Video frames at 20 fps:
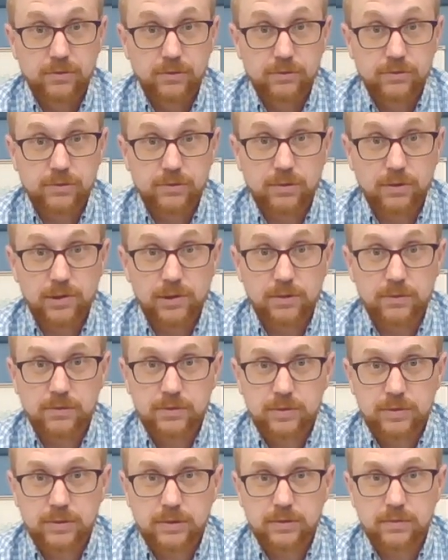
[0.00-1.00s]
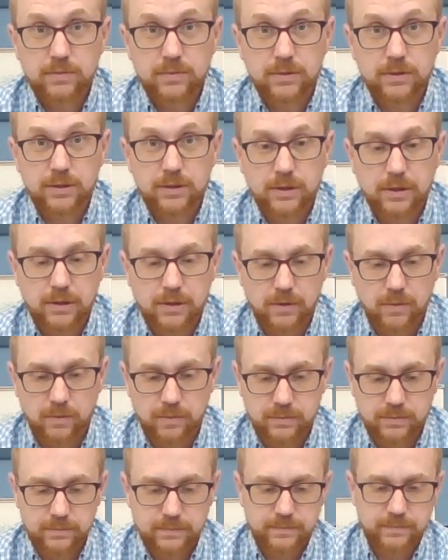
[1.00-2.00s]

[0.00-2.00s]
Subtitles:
2 screws. What do you know?